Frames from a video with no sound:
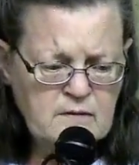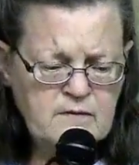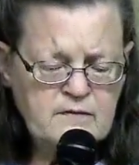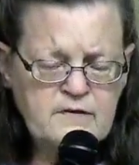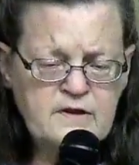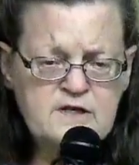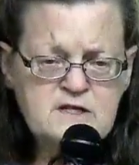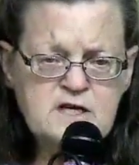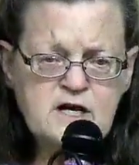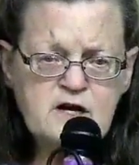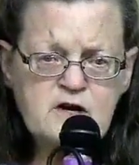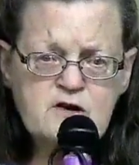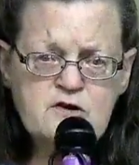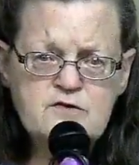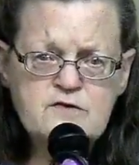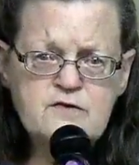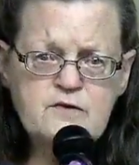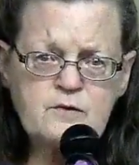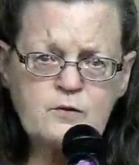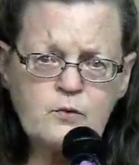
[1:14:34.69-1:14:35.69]
the
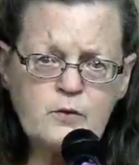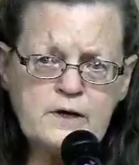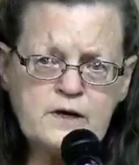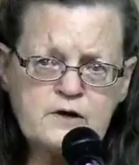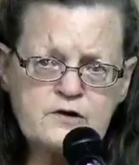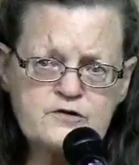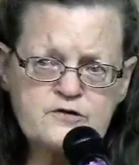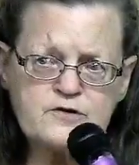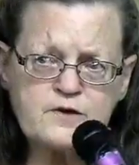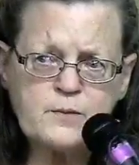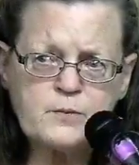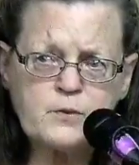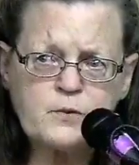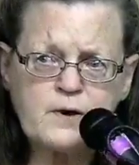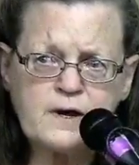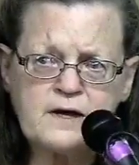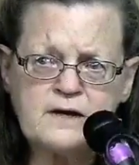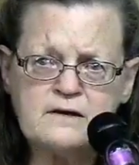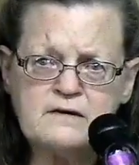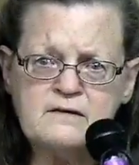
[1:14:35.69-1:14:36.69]
tares and the wheat are
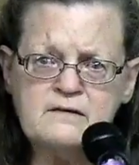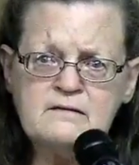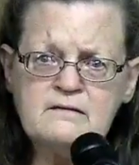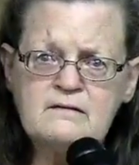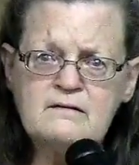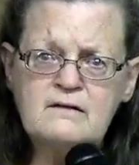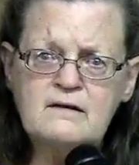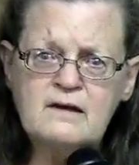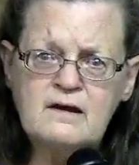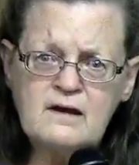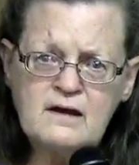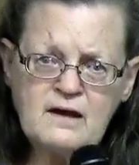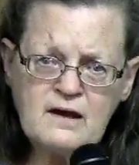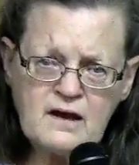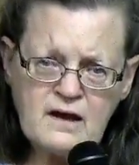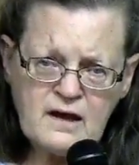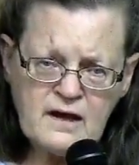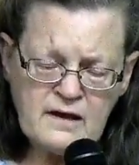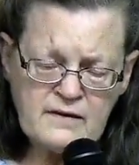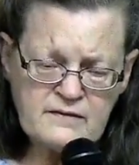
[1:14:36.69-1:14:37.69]
separated,
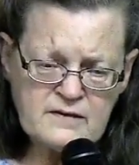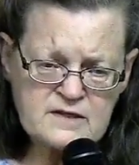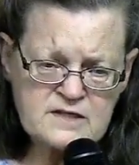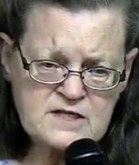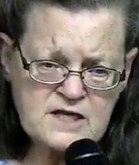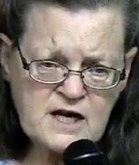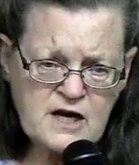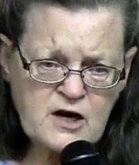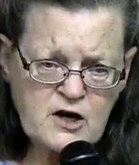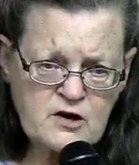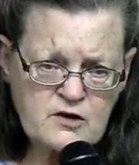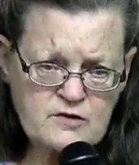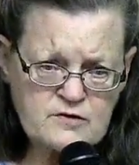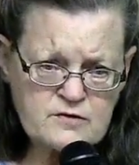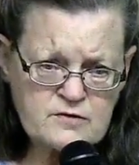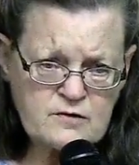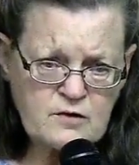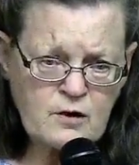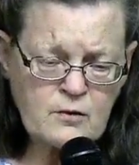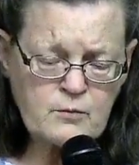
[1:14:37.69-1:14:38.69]
and the
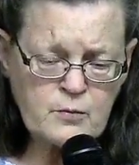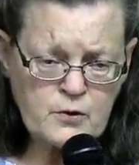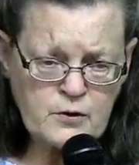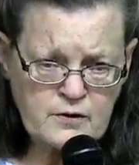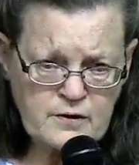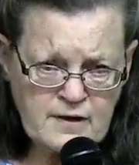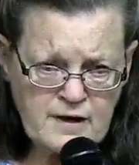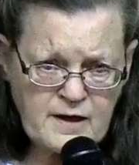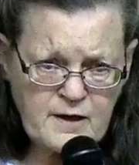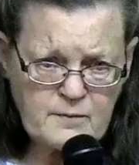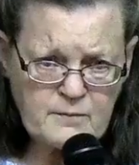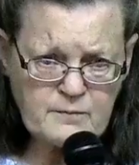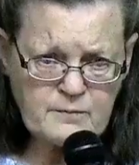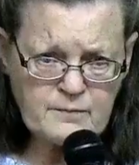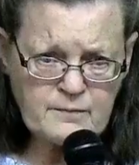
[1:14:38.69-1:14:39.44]
tares are burned up.